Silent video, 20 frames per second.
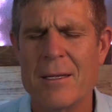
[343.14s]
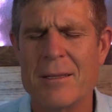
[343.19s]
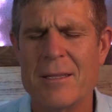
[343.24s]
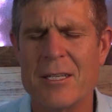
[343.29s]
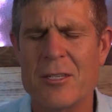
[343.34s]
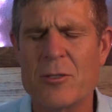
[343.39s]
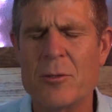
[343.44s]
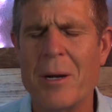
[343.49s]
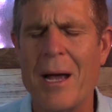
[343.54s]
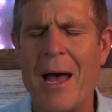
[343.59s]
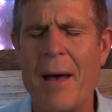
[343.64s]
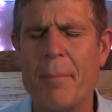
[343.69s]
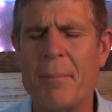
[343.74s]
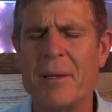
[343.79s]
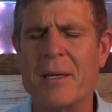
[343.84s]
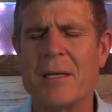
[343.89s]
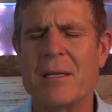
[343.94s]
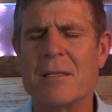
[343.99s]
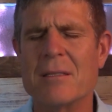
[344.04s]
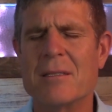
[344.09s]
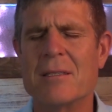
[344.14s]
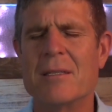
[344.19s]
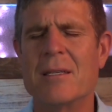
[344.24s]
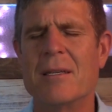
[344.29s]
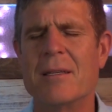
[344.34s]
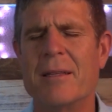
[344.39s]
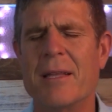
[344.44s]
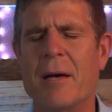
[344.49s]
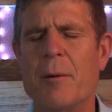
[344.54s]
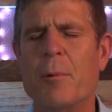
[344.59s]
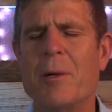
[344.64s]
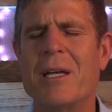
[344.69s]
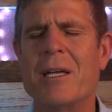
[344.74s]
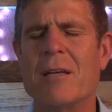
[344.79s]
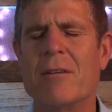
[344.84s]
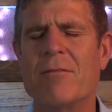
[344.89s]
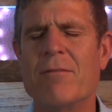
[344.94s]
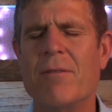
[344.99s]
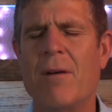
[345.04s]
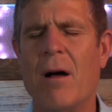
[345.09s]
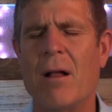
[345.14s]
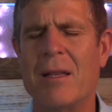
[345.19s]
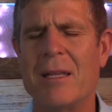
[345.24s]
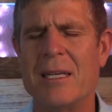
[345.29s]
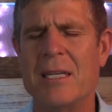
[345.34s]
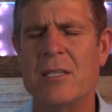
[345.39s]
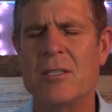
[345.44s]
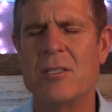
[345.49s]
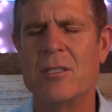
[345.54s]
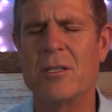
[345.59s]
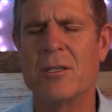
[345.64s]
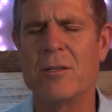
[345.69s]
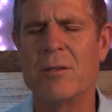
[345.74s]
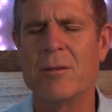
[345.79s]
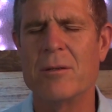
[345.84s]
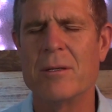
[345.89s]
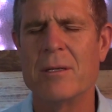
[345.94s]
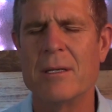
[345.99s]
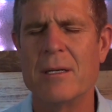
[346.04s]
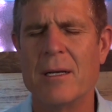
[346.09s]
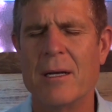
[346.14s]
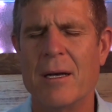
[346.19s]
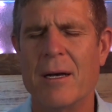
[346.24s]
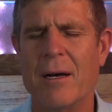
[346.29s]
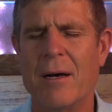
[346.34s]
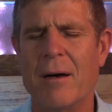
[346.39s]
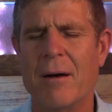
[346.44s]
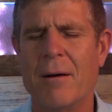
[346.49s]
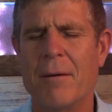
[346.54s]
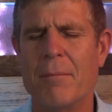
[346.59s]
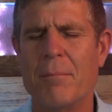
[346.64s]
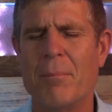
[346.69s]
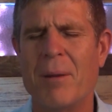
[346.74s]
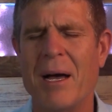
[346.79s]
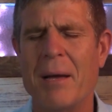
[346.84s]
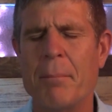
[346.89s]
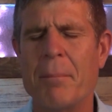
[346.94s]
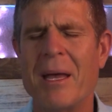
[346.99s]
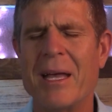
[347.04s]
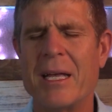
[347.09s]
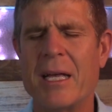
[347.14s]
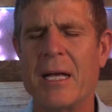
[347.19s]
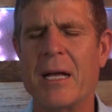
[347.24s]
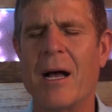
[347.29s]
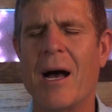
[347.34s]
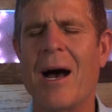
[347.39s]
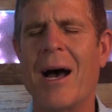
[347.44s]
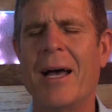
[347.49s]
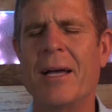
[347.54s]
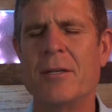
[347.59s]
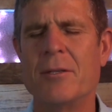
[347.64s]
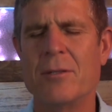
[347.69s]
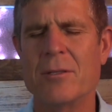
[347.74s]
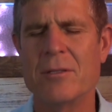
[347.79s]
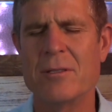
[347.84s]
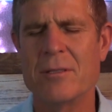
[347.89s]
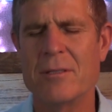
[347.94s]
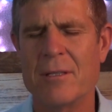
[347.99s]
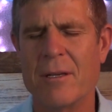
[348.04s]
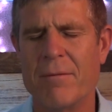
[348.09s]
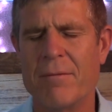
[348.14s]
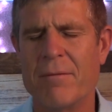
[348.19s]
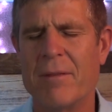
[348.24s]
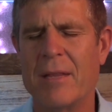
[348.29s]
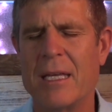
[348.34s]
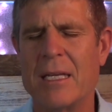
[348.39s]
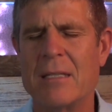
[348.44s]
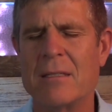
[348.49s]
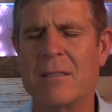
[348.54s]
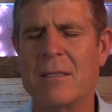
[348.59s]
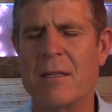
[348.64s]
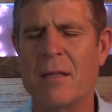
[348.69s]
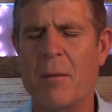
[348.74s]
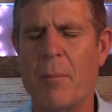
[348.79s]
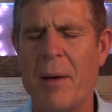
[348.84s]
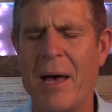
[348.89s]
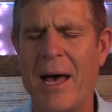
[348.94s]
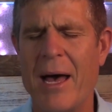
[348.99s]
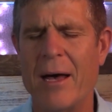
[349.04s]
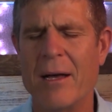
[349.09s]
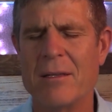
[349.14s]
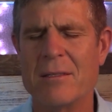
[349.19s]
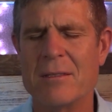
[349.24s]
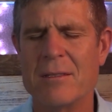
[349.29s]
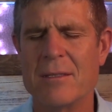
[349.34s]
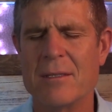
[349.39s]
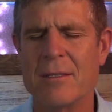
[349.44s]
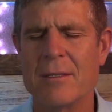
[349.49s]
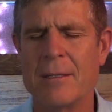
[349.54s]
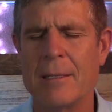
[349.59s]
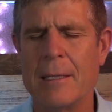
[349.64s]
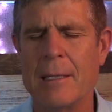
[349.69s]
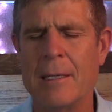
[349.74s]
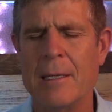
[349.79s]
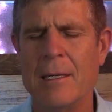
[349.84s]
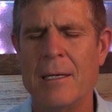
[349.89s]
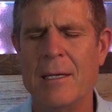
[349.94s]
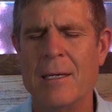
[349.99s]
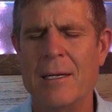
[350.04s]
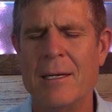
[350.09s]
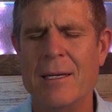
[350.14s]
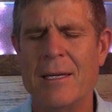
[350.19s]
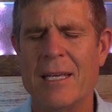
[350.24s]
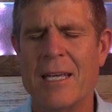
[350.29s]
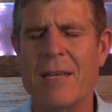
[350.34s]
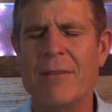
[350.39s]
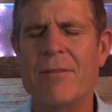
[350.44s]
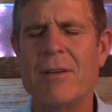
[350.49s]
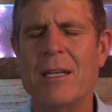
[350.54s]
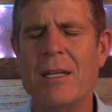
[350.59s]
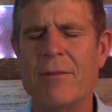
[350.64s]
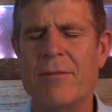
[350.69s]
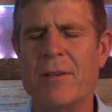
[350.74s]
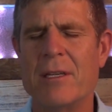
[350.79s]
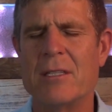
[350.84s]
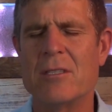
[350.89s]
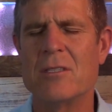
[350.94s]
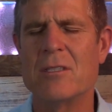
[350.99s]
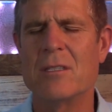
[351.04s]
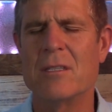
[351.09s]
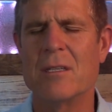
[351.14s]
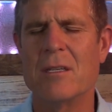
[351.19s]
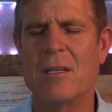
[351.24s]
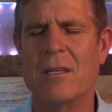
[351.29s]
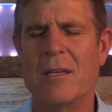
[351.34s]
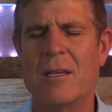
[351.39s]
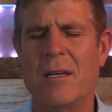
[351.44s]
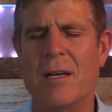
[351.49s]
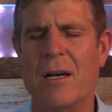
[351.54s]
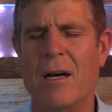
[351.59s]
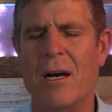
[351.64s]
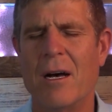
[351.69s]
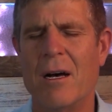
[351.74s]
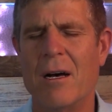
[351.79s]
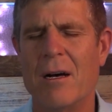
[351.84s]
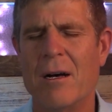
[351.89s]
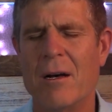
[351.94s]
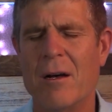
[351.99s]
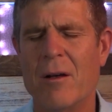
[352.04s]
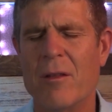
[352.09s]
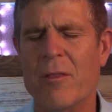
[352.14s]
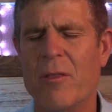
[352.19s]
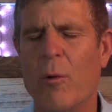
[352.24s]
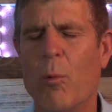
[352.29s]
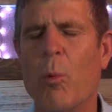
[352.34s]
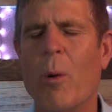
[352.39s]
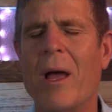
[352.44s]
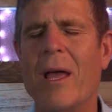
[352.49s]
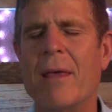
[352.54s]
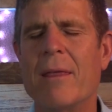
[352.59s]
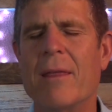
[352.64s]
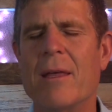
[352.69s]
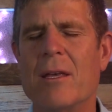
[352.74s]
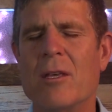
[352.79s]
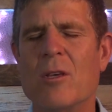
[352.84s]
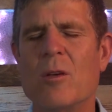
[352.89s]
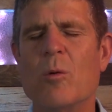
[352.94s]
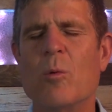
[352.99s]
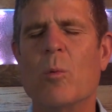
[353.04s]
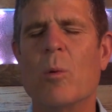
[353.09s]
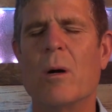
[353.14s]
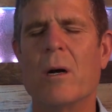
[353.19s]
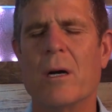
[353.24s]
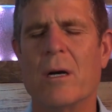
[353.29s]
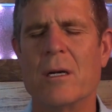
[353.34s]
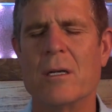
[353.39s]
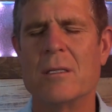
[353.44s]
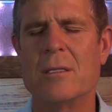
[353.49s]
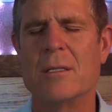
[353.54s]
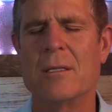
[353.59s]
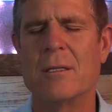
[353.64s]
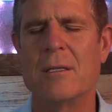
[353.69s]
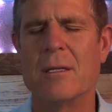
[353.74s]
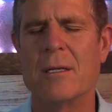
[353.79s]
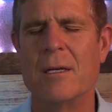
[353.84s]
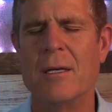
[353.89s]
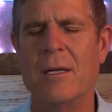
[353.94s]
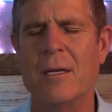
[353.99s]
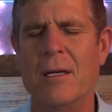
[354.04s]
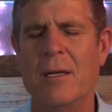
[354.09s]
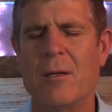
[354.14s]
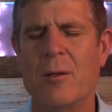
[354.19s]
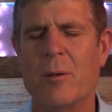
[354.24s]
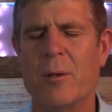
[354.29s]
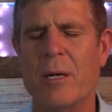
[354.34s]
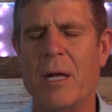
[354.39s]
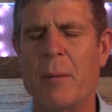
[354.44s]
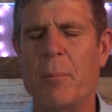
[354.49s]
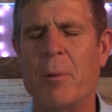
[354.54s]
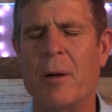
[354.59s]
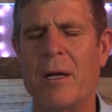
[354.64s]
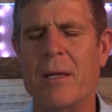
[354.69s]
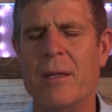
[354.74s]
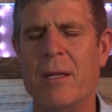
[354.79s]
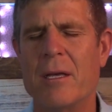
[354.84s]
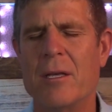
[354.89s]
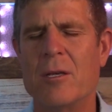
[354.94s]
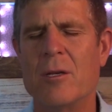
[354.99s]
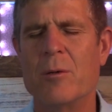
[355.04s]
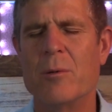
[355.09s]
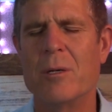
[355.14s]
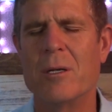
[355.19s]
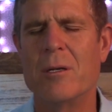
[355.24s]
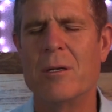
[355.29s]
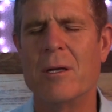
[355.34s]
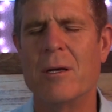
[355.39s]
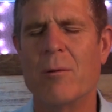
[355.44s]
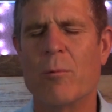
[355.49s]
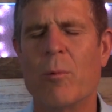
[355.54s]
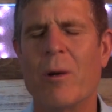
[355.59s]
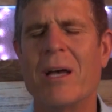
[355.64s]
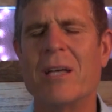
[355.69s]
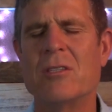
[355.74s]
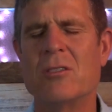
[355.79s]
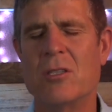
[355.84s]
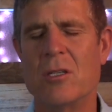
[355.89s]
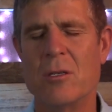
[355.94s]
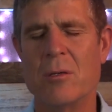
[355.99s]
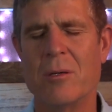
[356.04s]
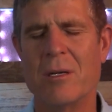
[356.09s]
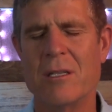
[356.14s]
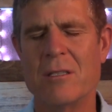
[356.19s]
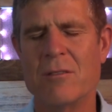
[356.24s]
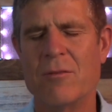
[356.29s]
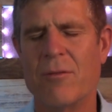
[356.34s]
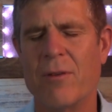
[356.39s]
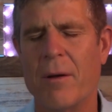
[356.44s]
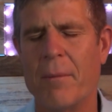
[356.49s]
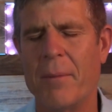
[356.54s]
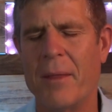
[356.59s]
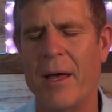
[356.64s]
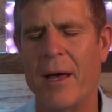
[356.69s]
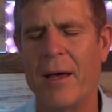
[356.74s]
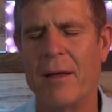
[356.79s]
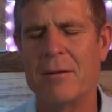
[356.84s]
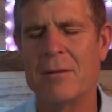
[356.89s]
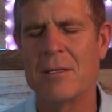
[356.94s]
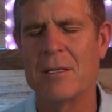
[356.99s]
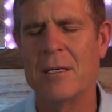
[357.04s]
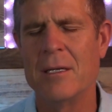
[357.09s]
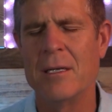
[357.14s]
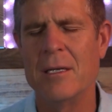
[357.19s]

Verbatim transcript: the trappings that we can fall into uh, by making idols of things in the past, even if it's uh, the way that you worked. Lord, I pray that you would rescue us from that.